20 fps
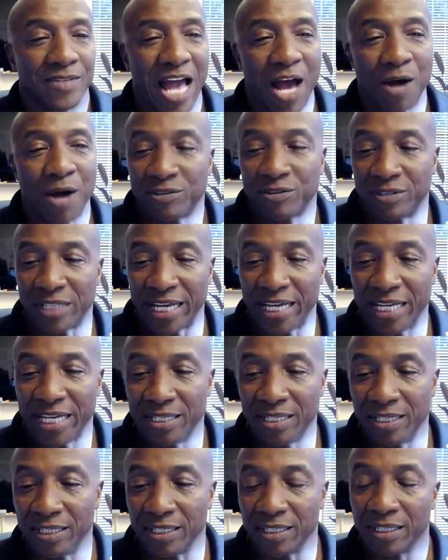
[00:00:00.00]

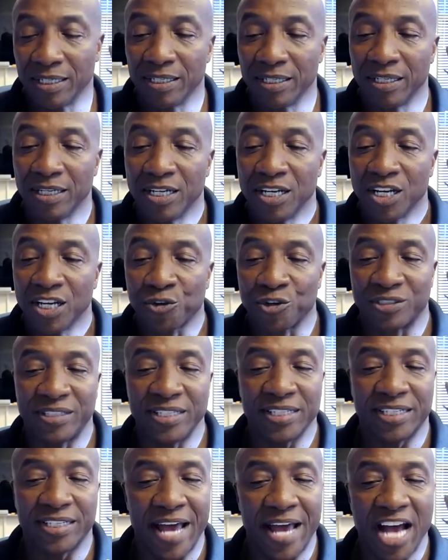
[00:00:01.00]
Outstanding.
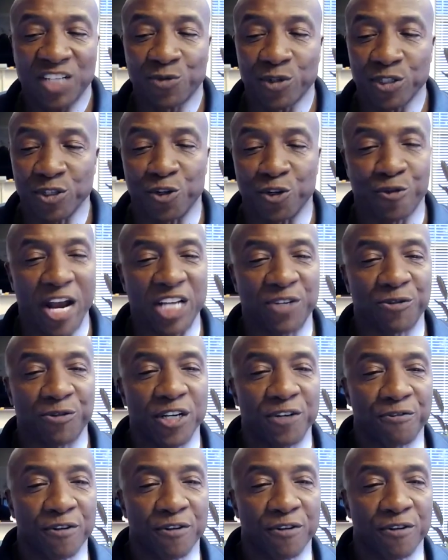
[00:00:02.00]
Christine, can I ask where they're transferring